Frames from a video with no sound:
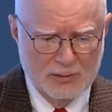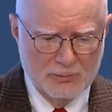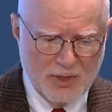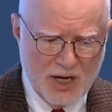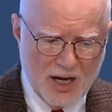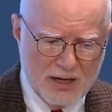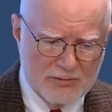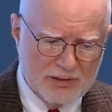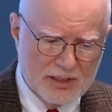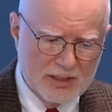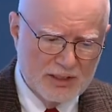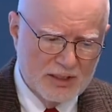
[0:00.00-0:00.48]
The
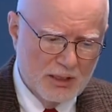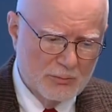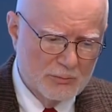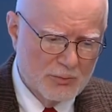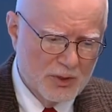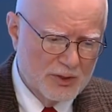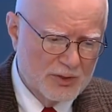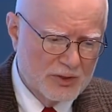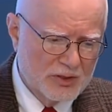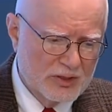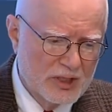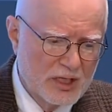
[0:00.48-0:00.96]
poverty
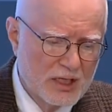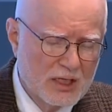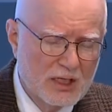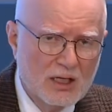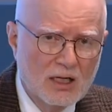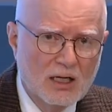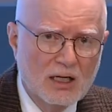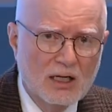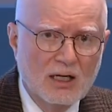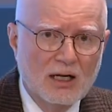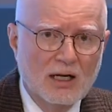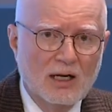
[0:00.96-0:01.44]
numbers
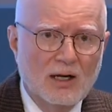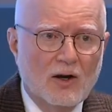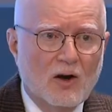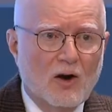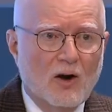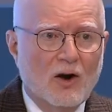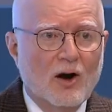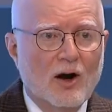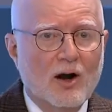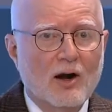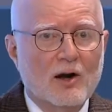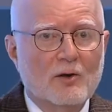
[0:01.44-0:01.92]

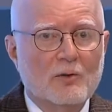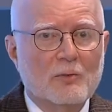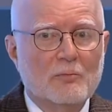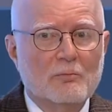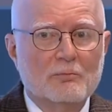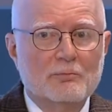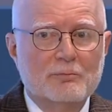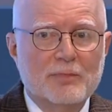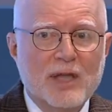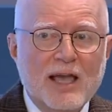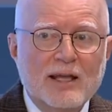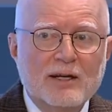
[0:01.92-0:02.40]
are
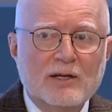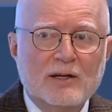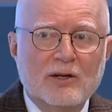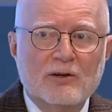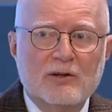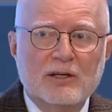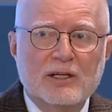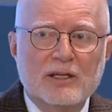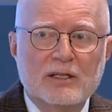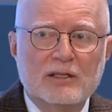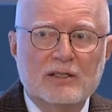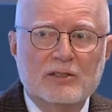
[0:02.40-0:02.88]

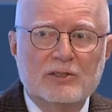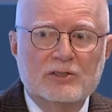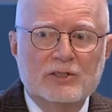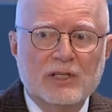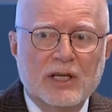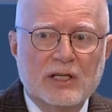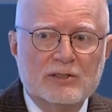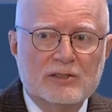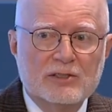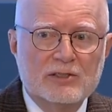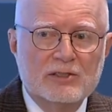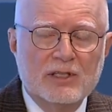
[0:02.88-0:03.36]
better in the
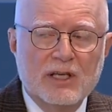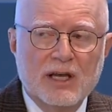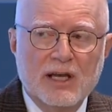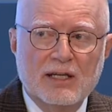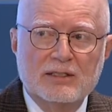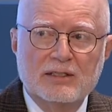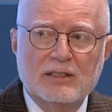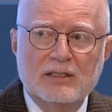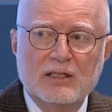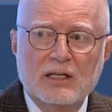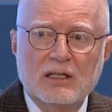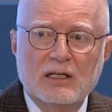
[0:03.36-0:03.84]
sense
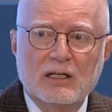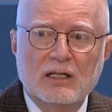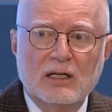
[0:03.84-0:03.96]
that